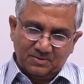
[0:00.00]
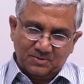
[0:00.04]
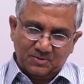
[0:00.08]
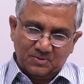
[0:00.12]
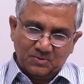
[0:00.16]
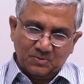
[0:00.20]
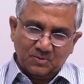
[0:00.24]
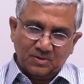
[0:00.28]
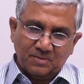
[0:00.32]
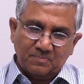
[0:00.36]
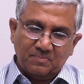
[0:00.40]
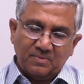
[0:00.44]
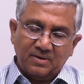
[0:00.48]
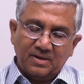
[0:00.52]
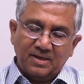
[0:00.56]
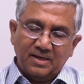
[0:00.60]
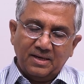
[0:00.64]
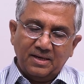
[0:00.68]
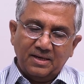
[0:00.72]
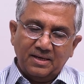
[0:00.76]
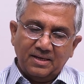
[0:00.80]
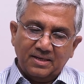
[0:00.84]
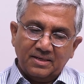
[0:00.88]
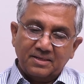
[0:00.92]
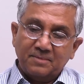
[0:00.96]
to apply
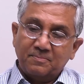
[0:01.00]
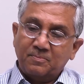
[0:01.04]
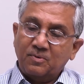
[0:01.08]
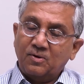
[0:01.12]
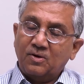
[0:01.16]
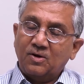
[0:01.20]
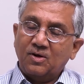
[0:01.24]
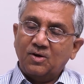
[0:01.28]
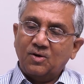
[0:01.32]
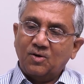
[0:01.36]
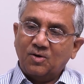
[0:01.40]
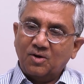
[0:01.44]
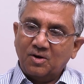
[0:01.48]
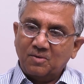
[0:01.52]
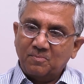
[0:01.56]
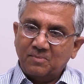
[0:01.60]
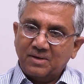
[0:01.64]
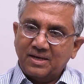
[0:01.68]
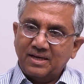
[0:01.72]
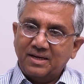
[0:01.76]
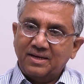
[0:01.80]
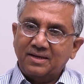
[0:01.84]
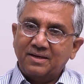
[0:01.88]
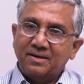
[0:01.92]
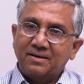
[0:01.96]
and deploy all
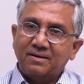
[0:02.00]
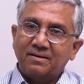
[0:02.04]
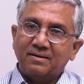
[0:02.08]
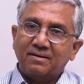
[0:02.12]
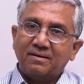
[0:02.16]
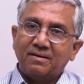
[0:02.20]
my